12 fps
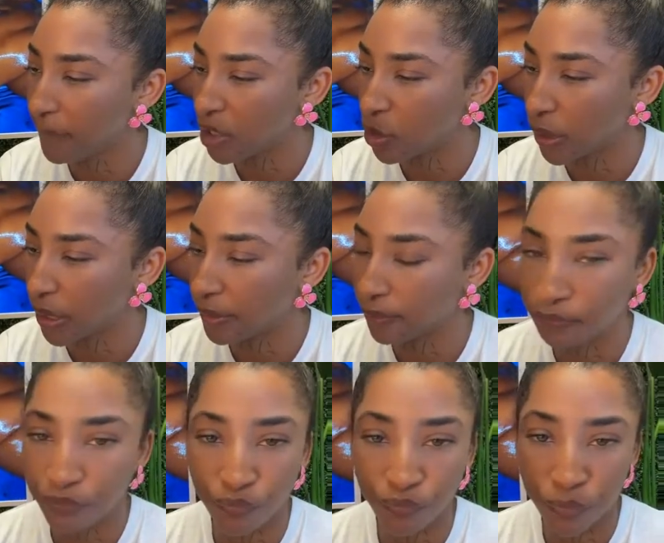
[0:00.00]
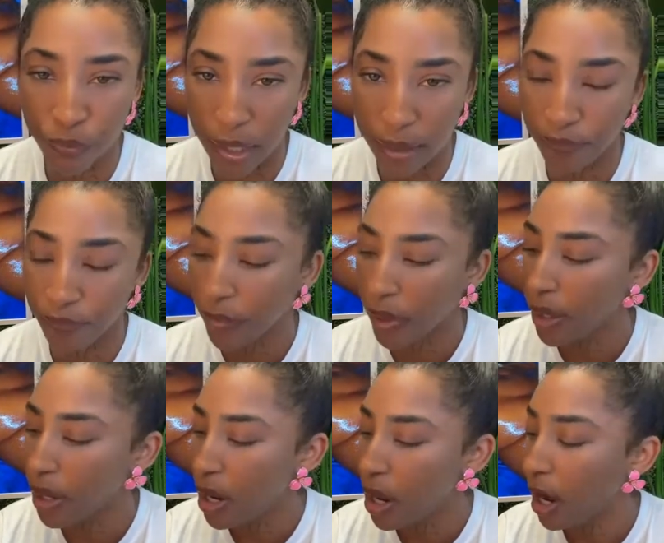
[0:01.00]
this week. Okay.
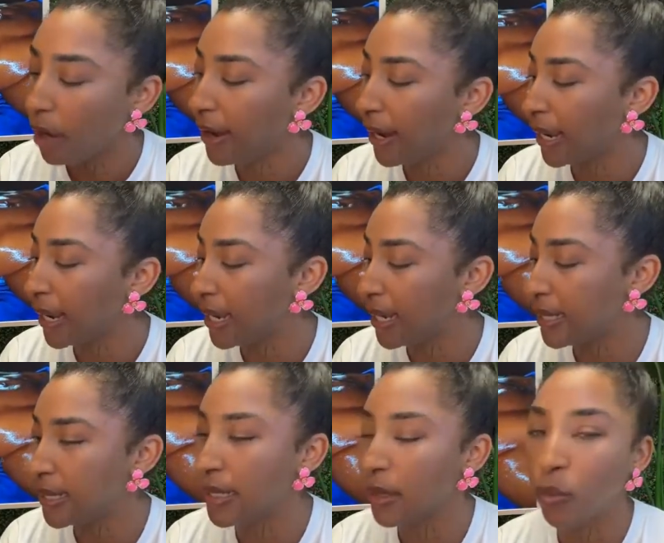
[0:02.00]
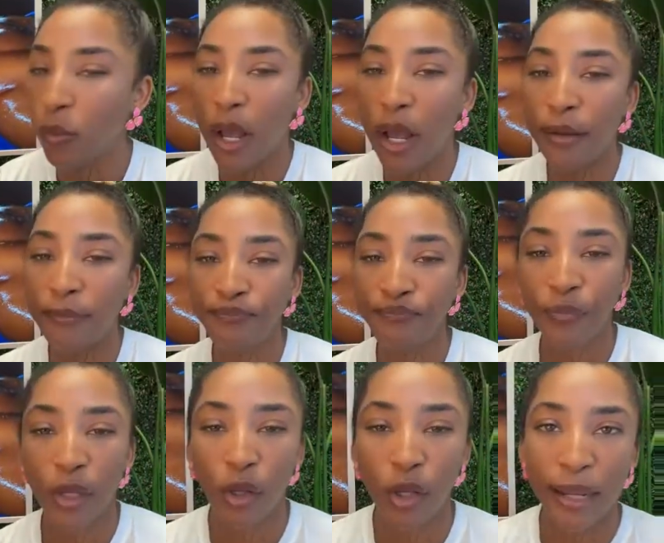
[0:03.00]
All right, guys. Well,
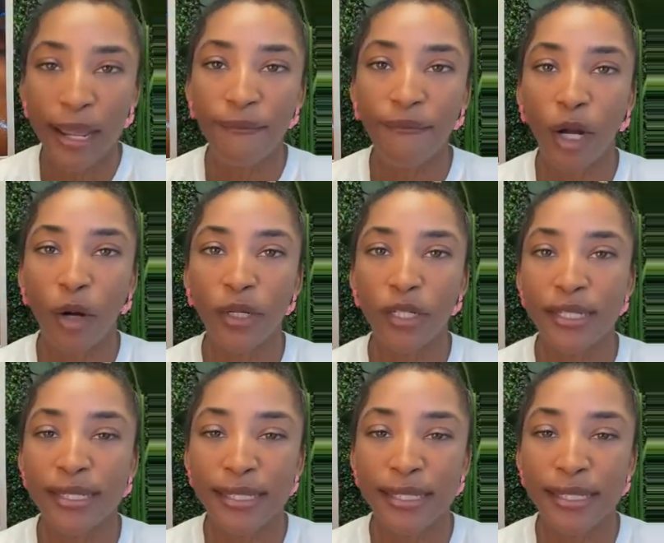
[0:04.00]
looking forward to